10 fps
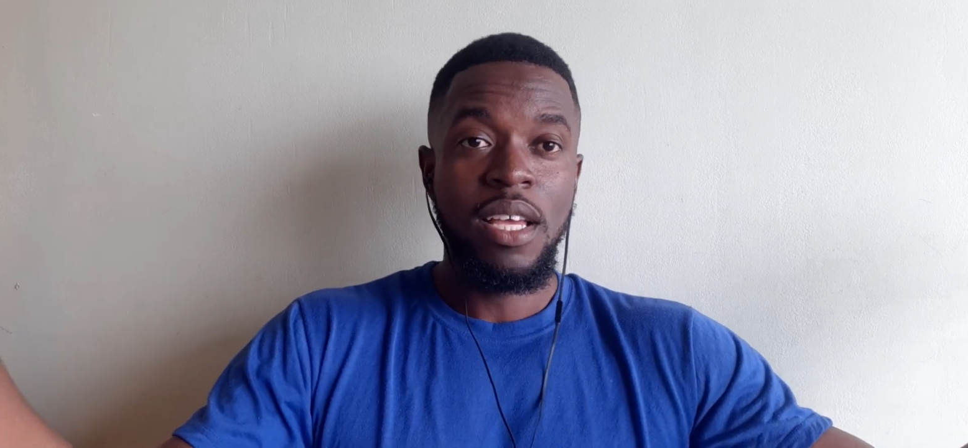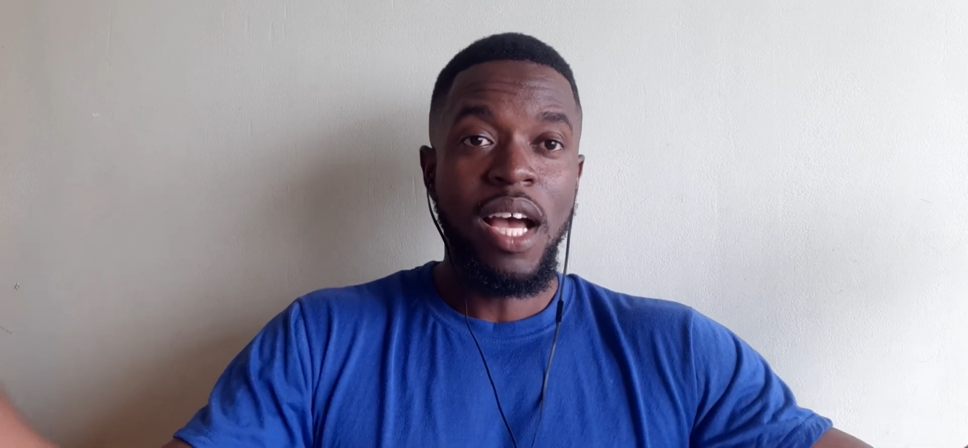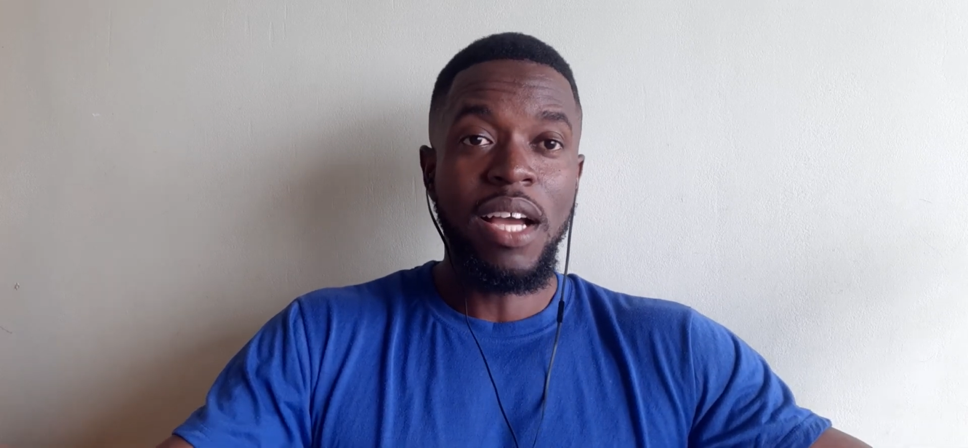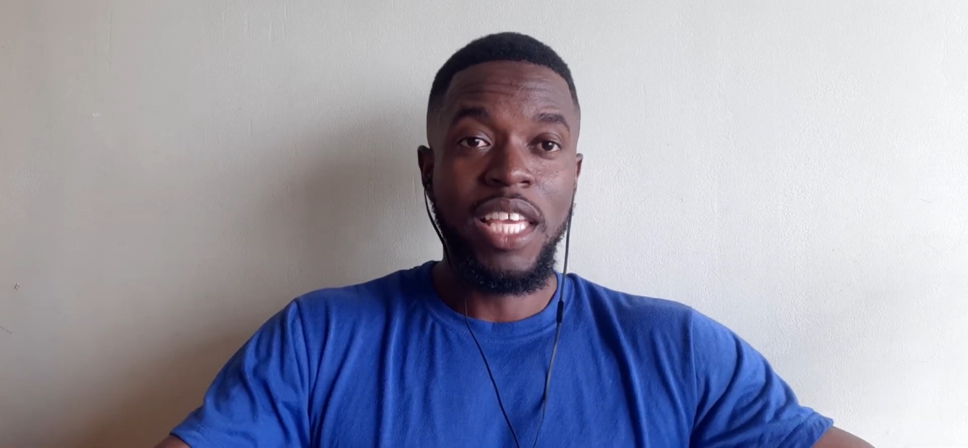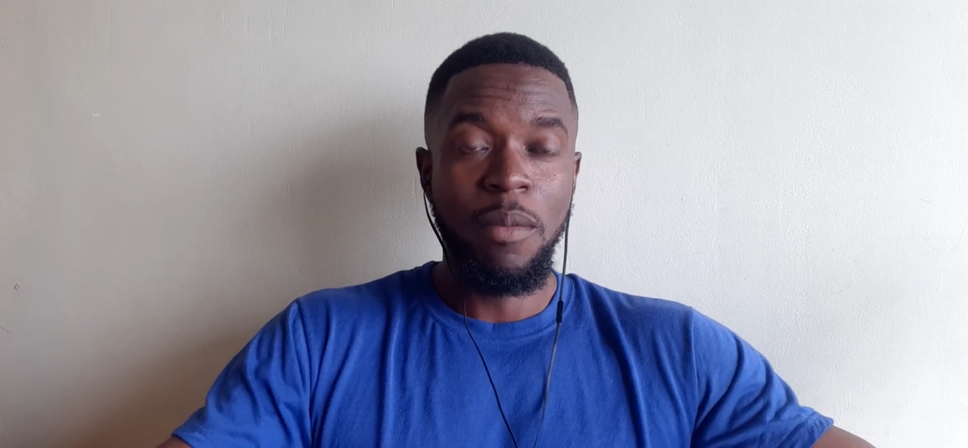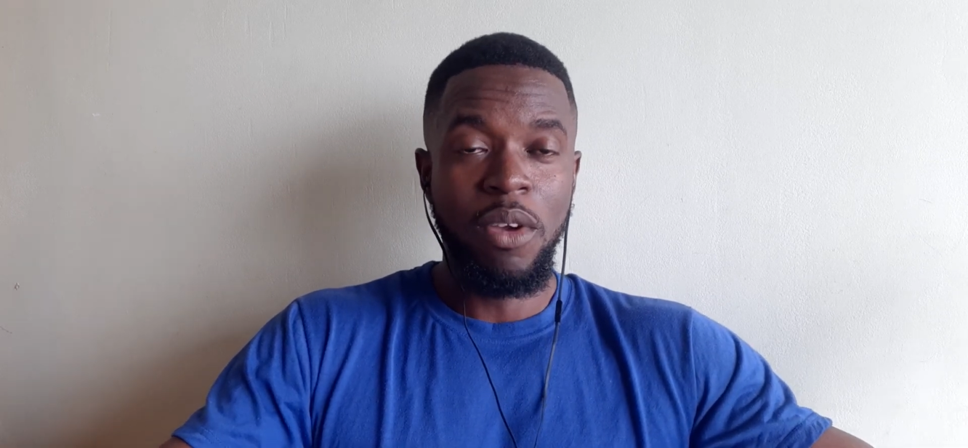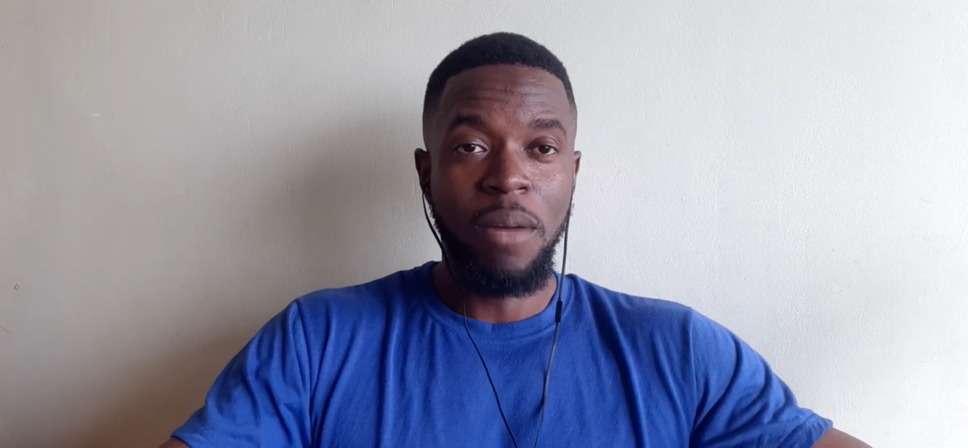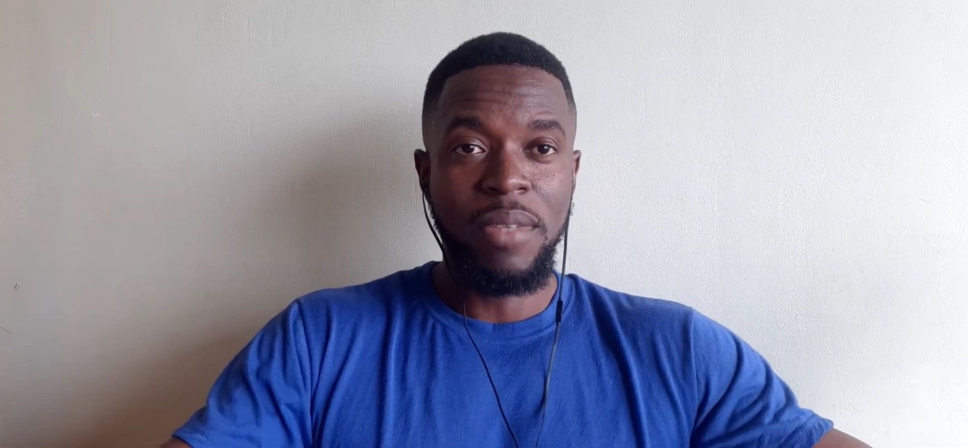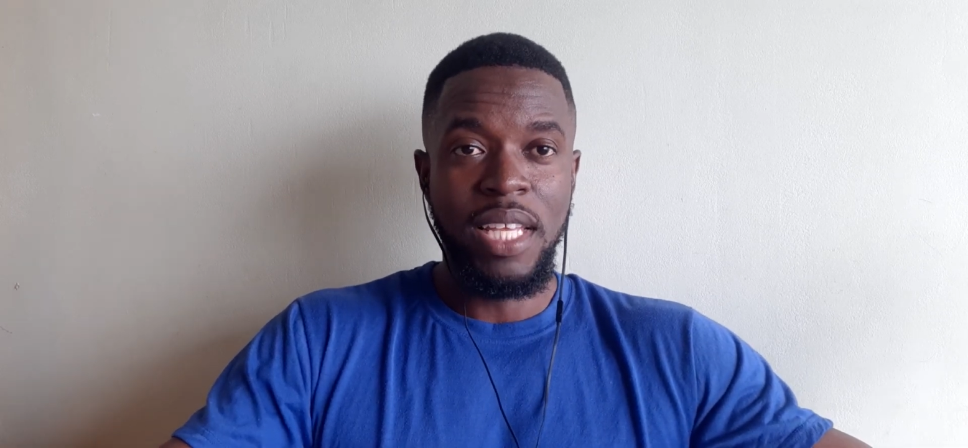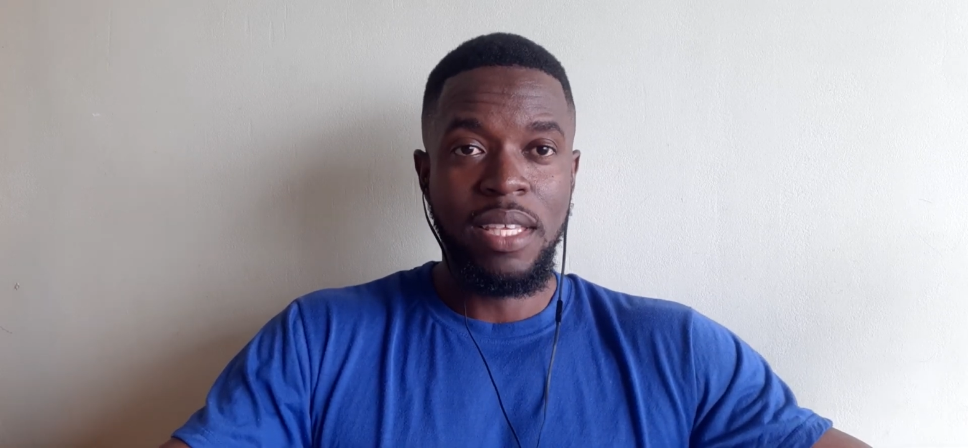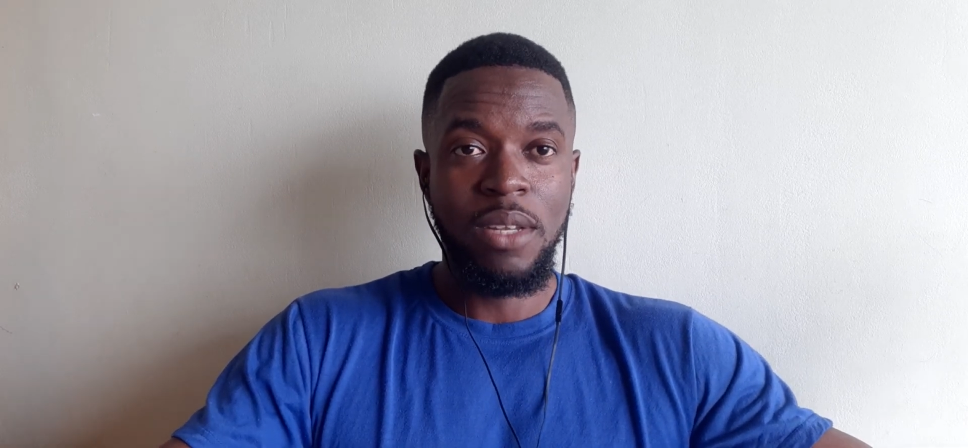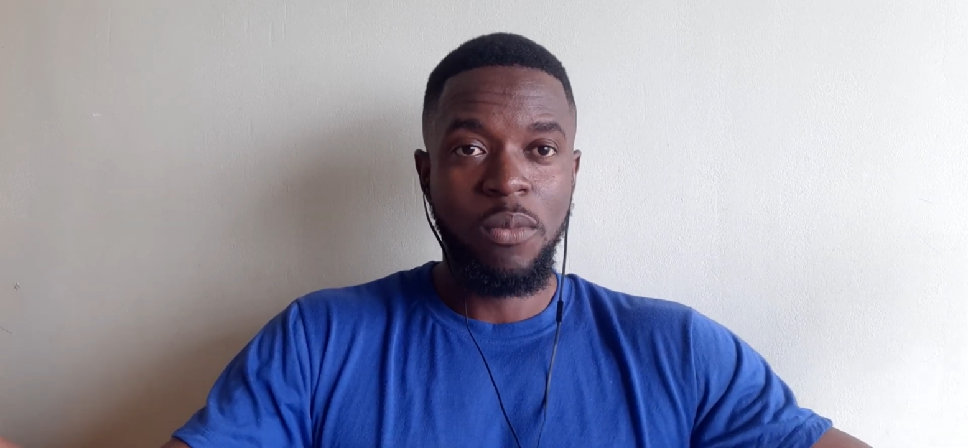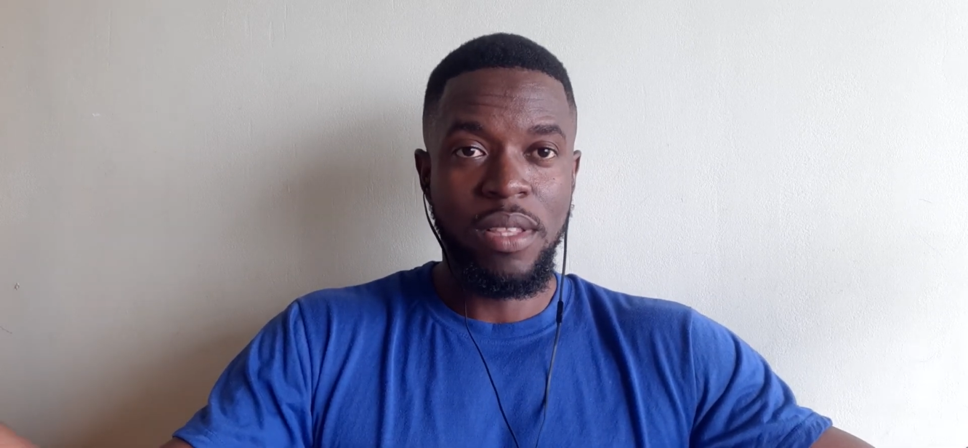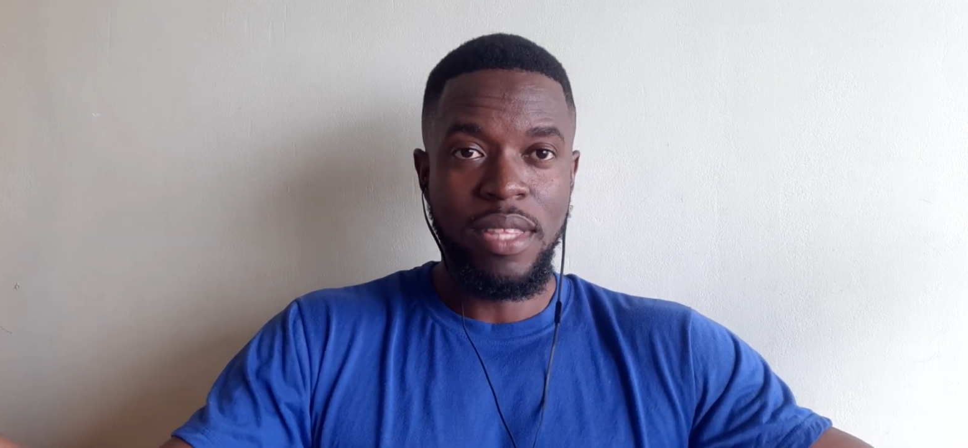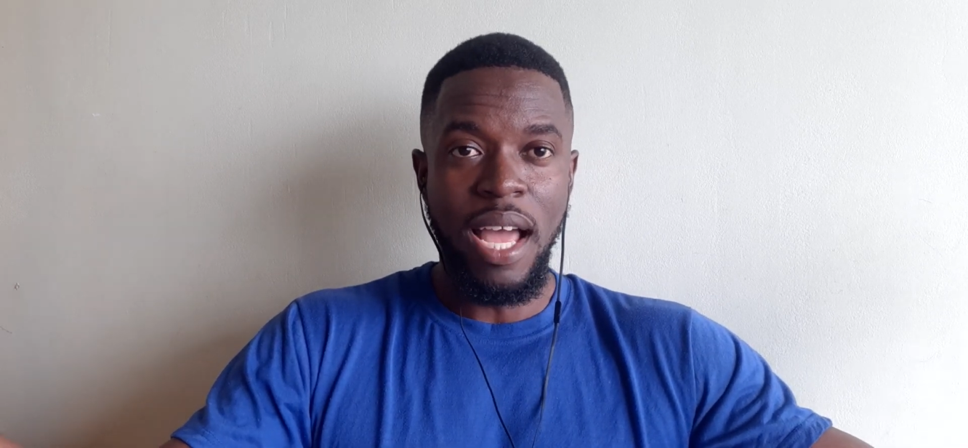I'll keep you updated
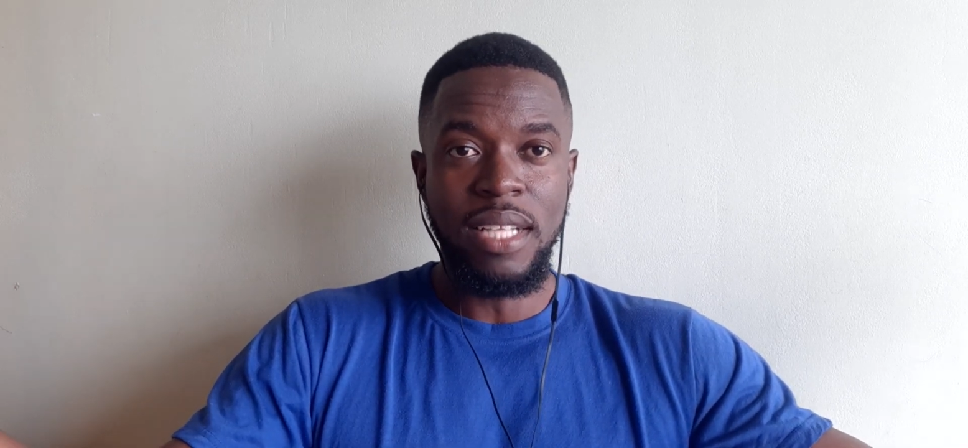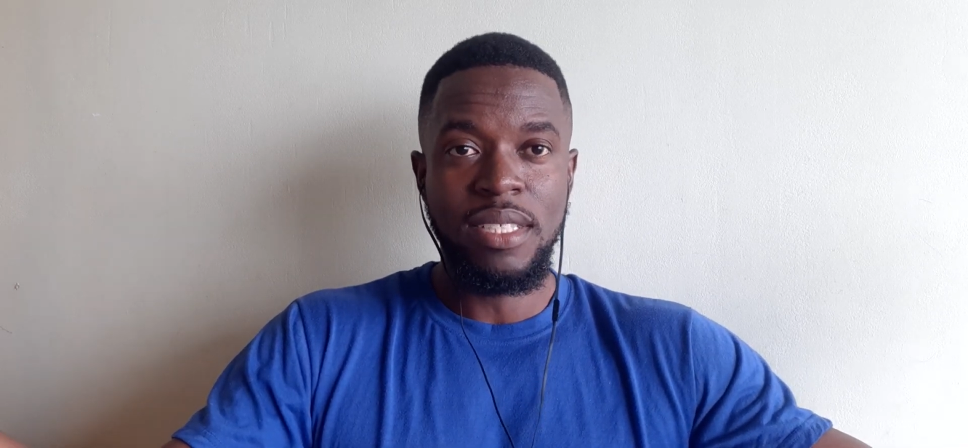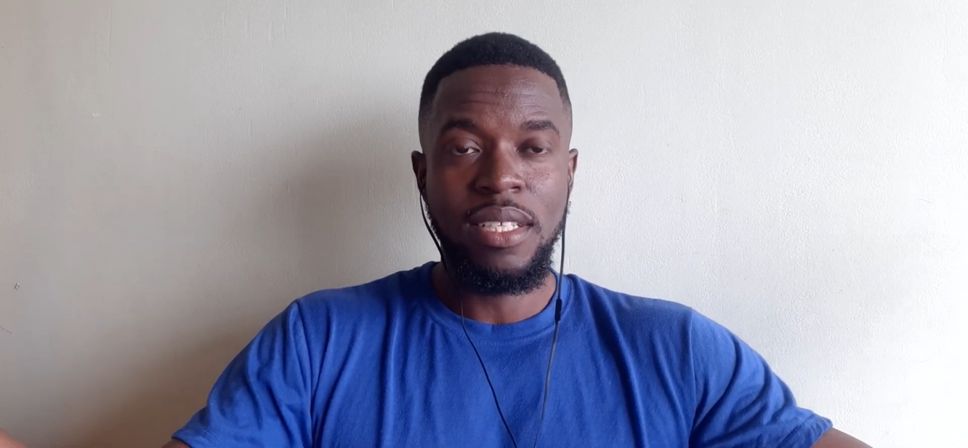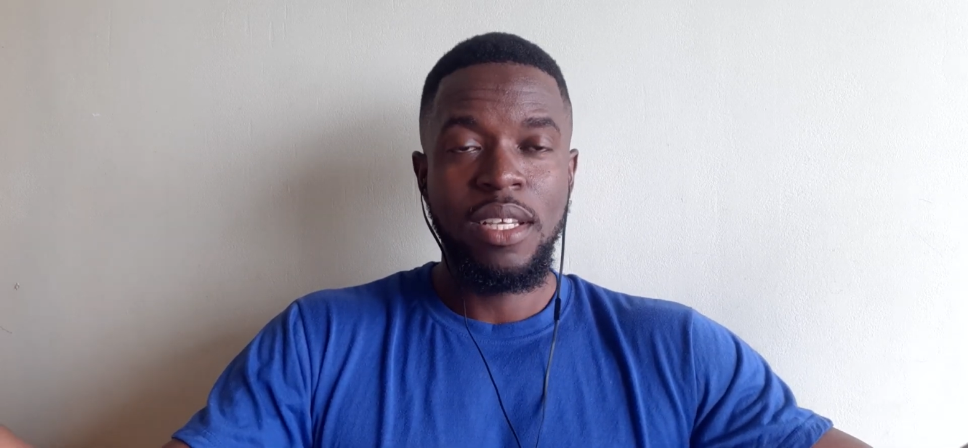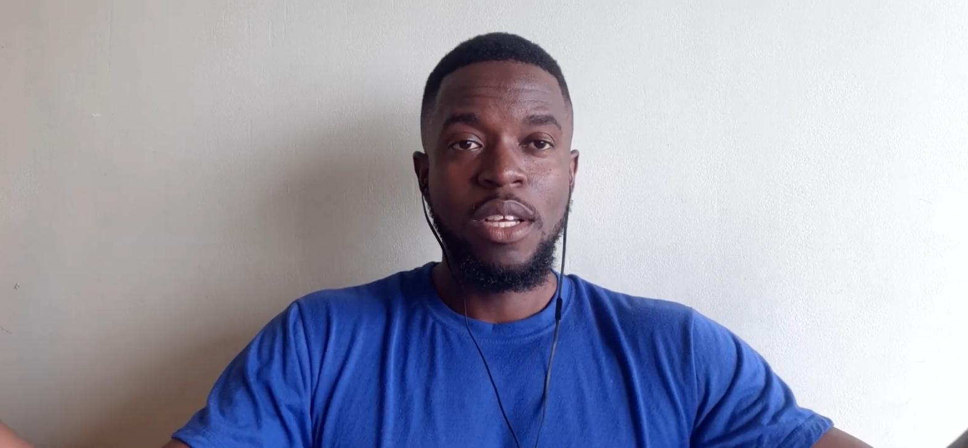with that.